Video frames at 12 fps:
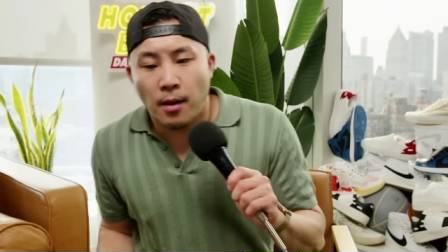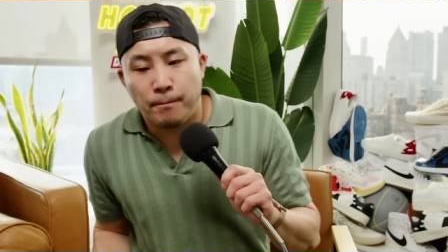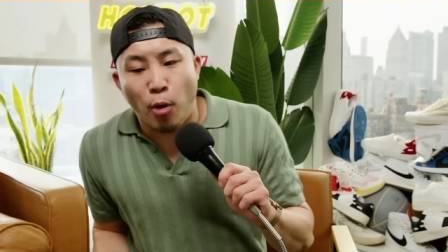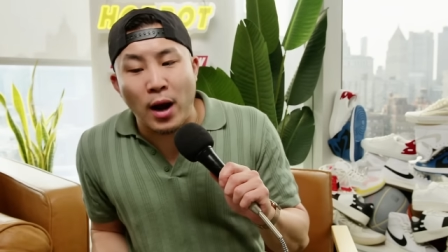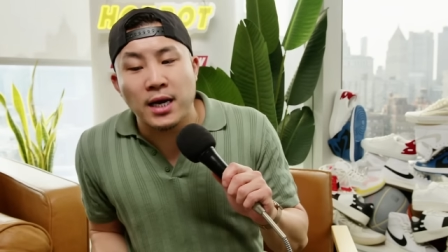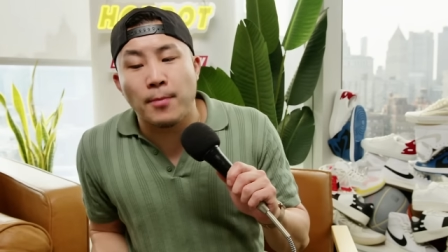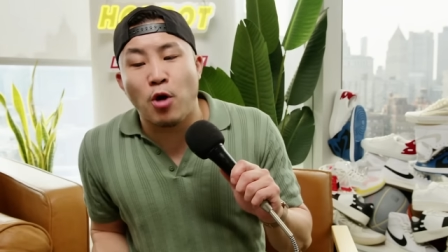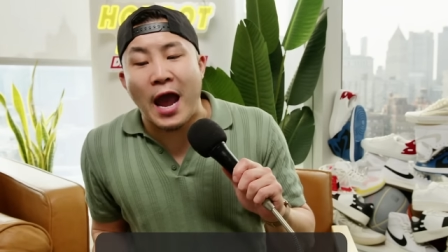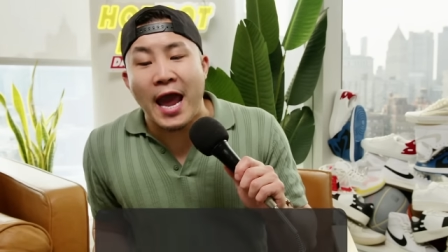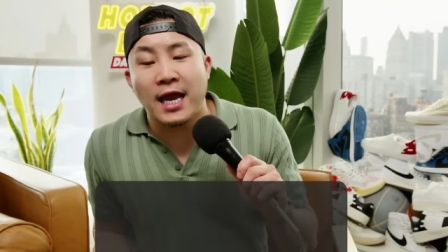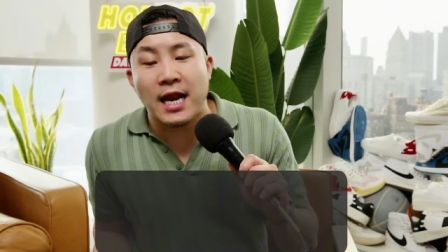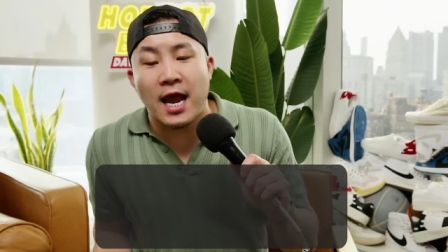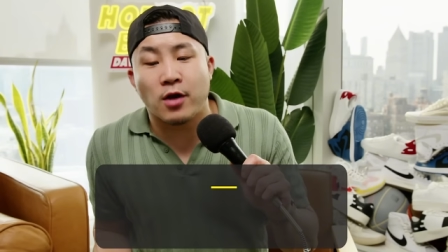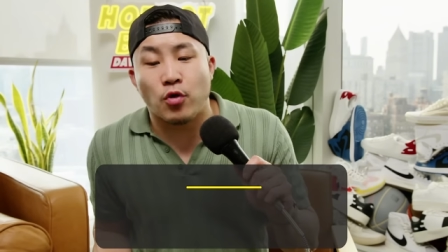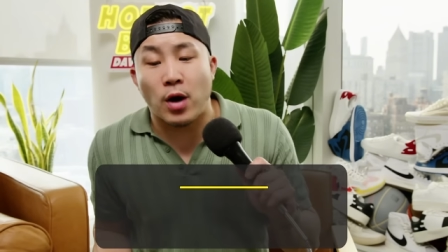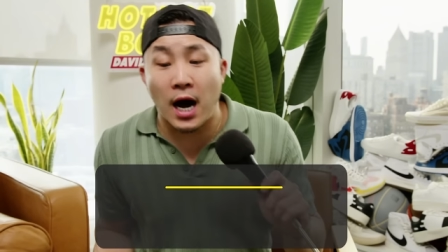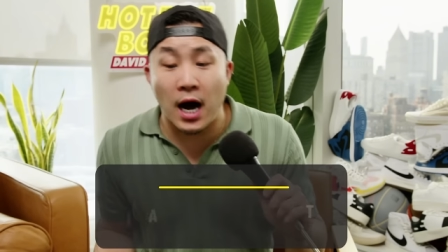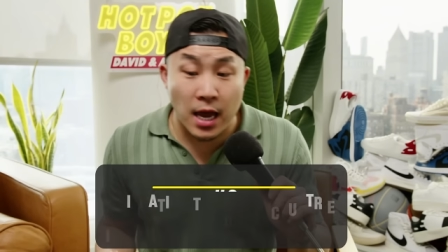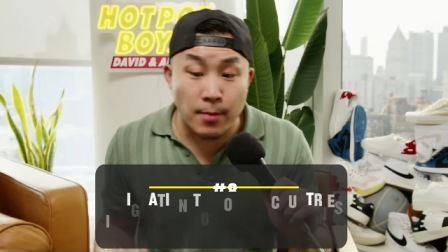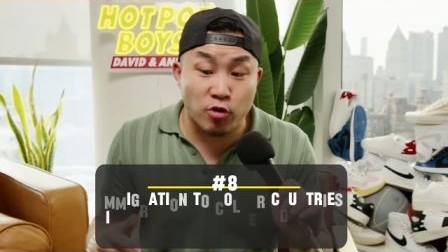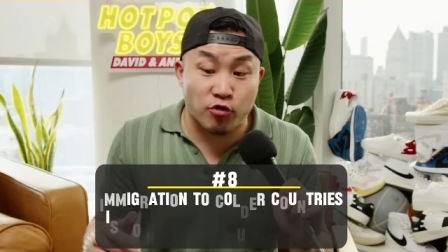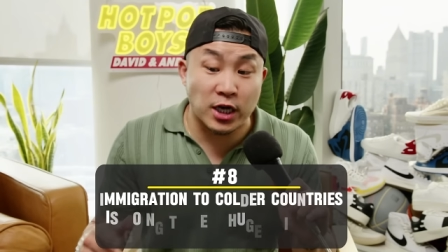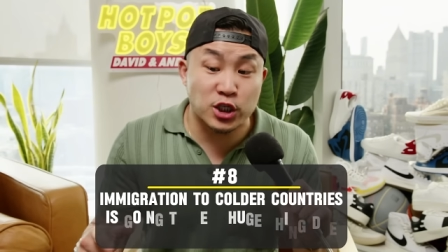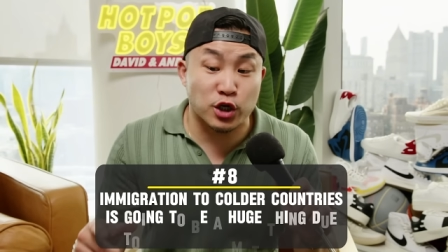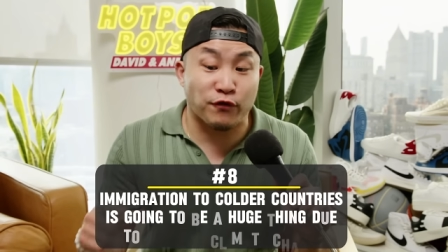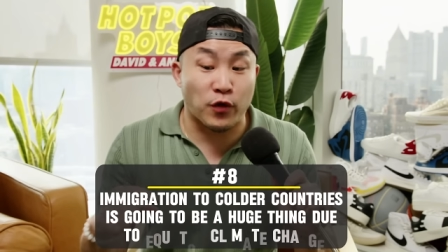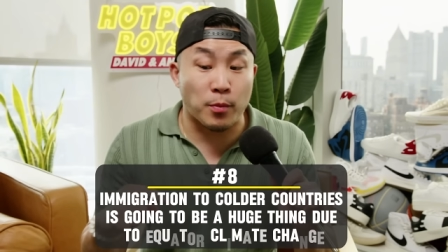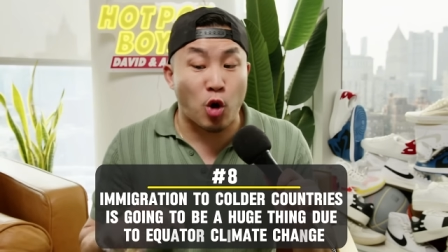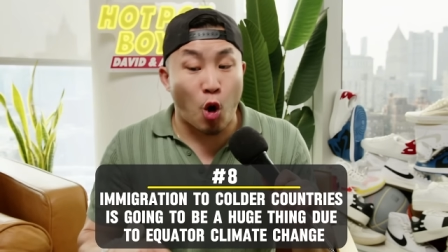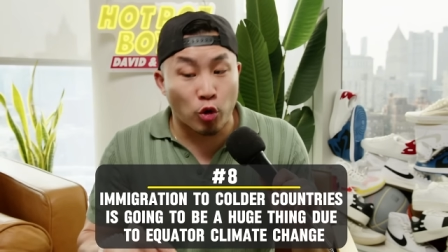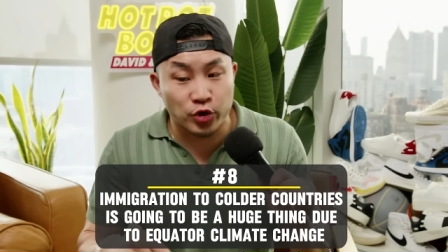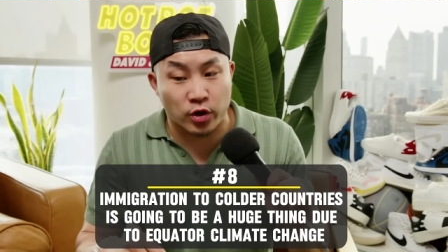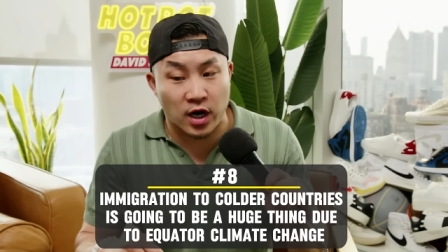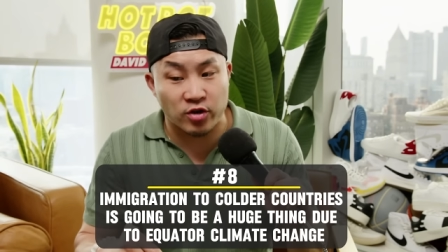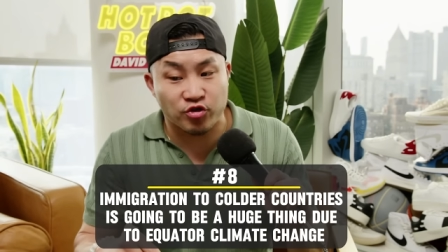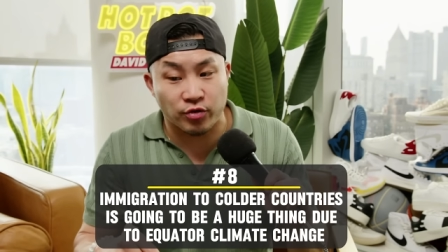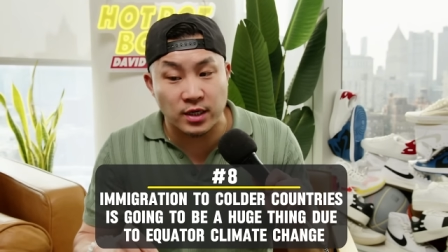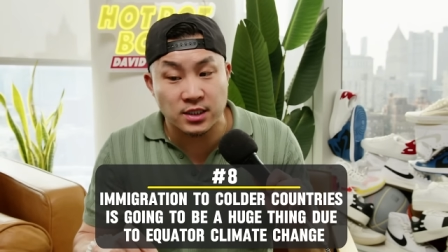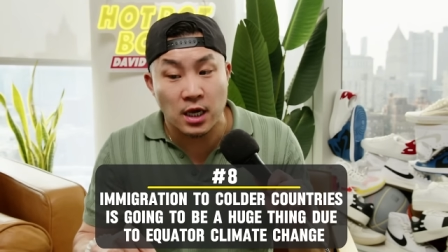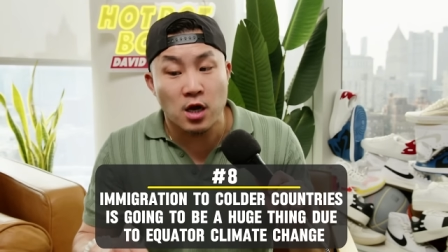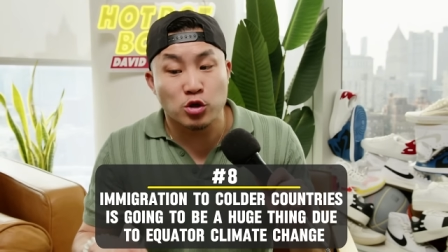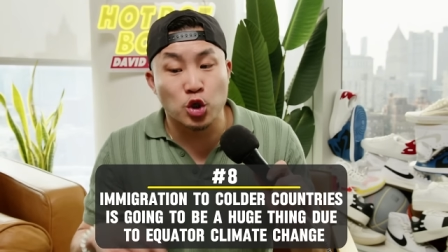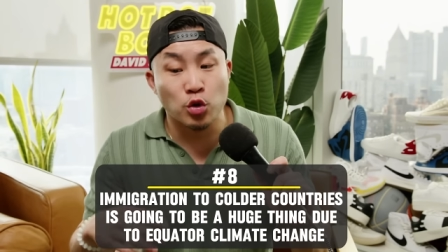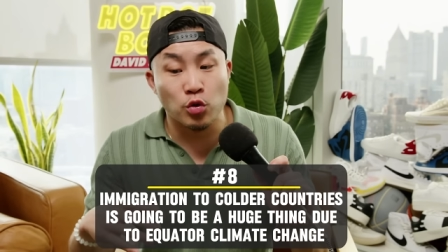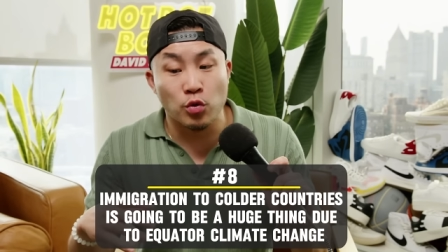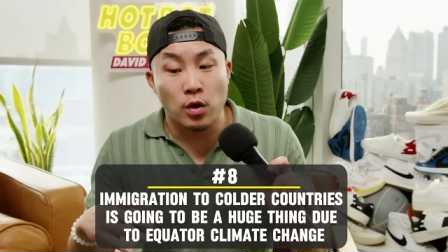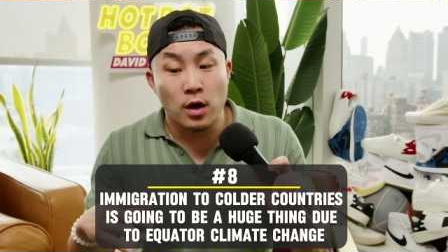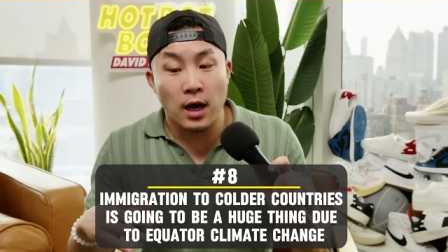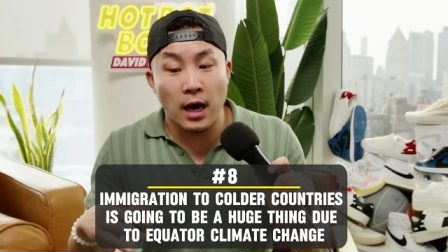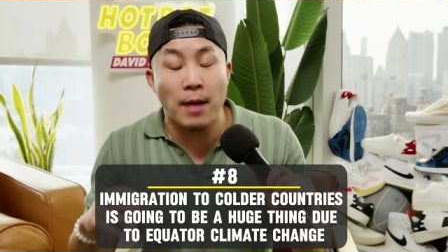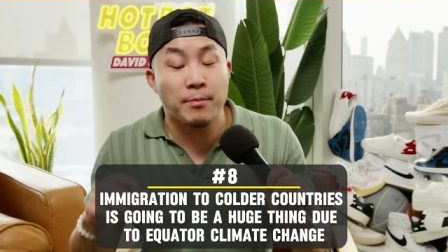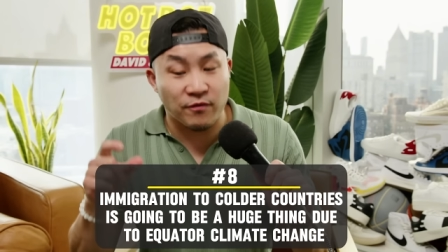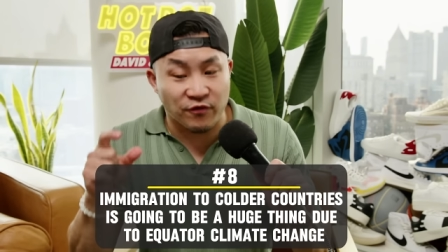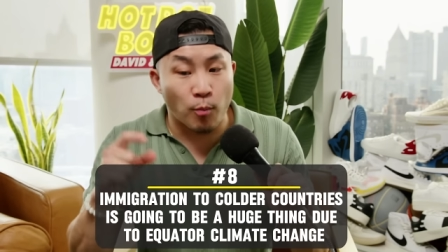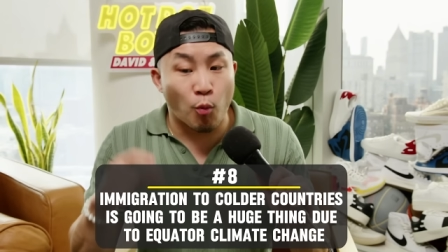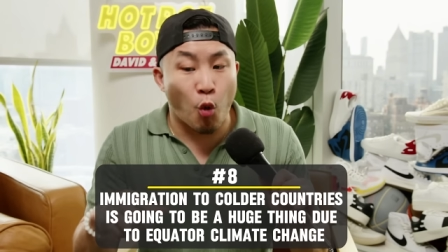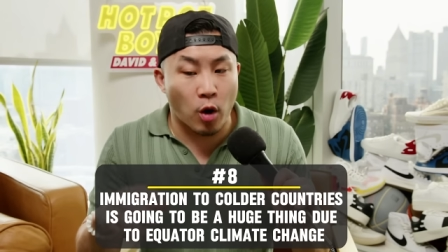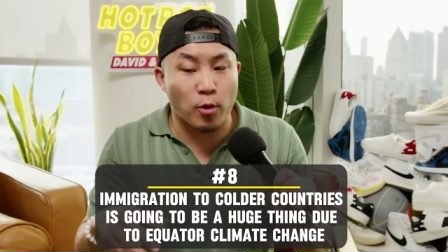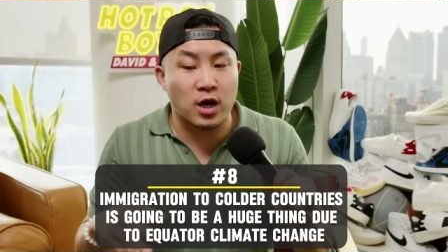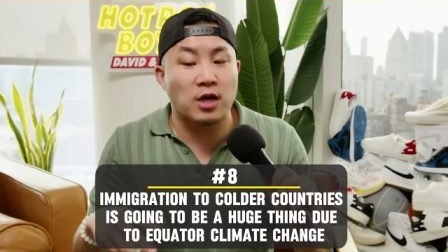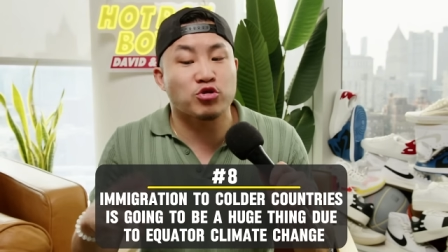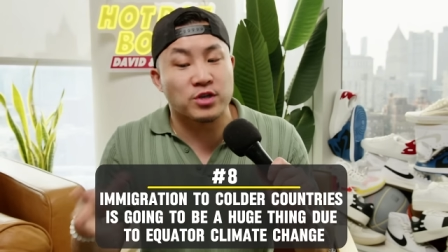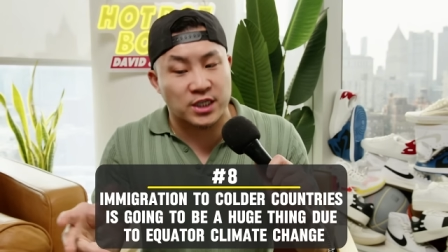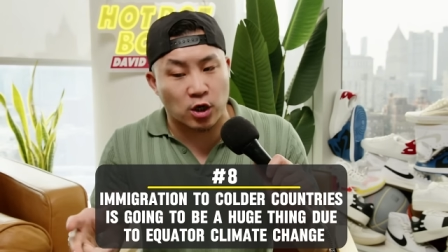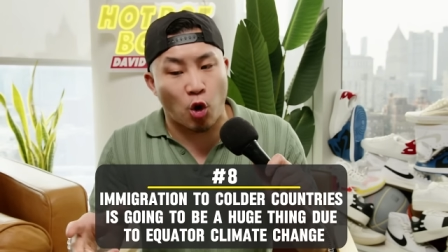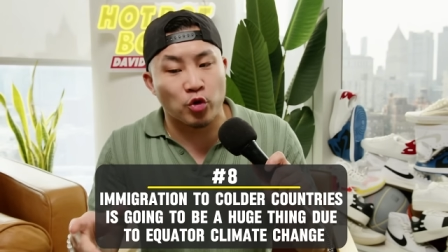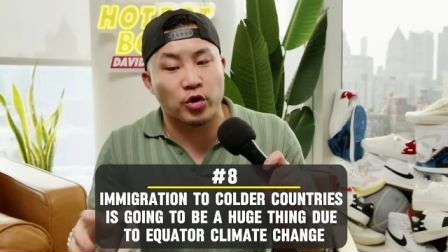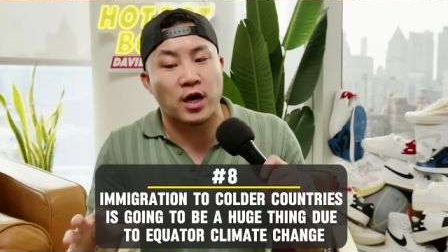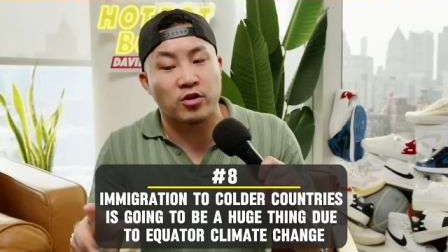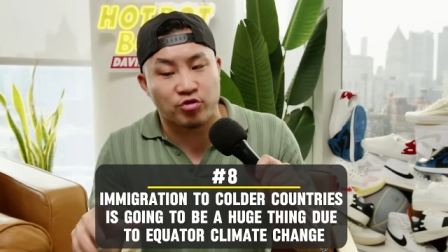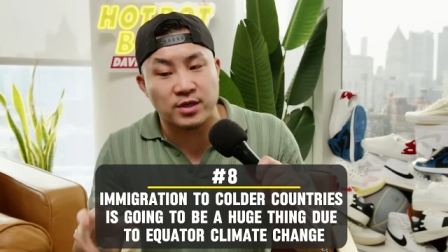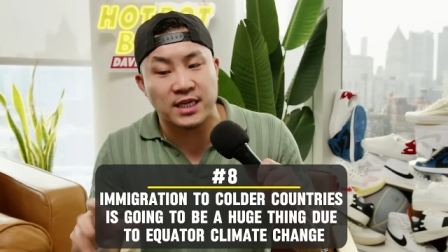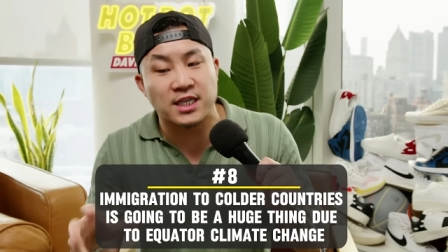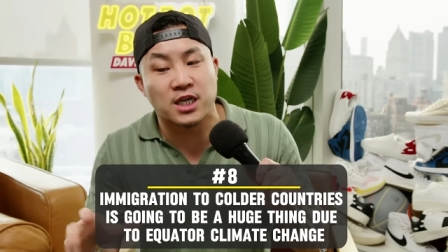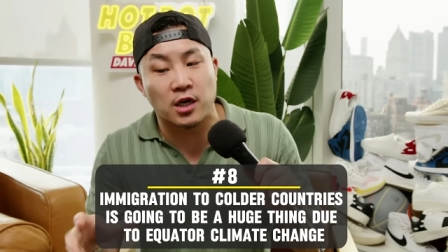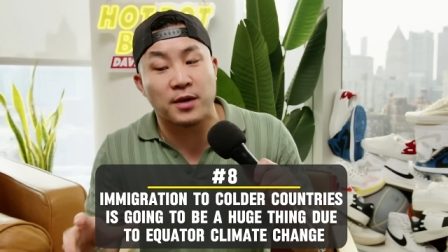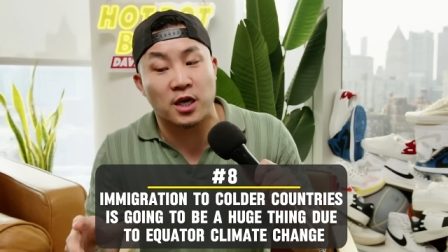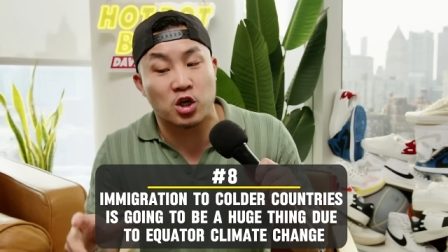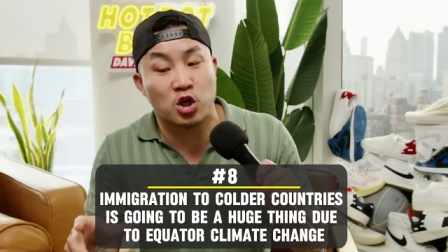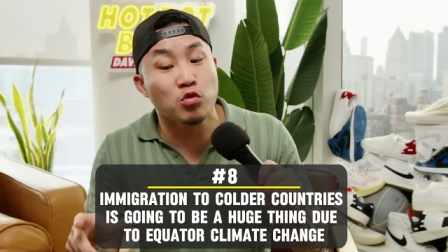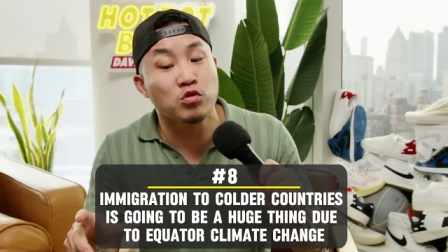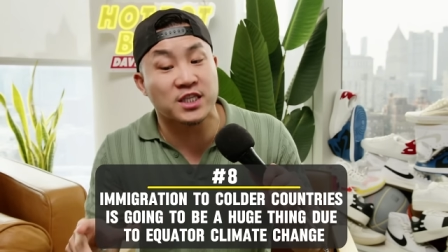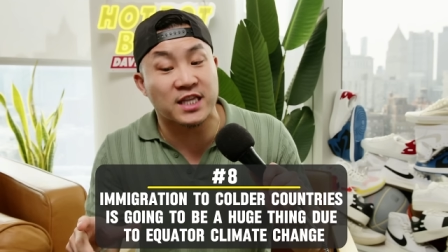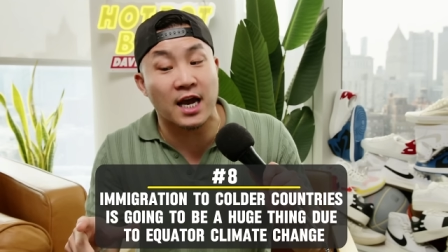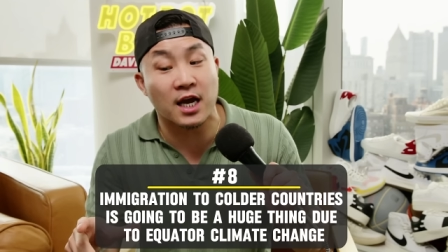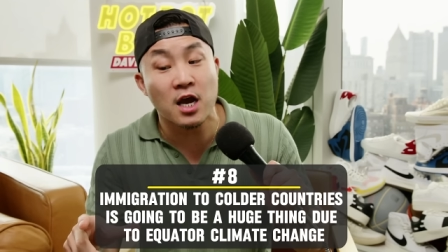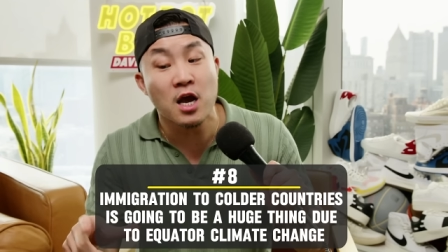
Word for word: Point number eight, Andrew uh, immigration from colder countries to I mean, from warmer countries to colder countries is going to be a huge thing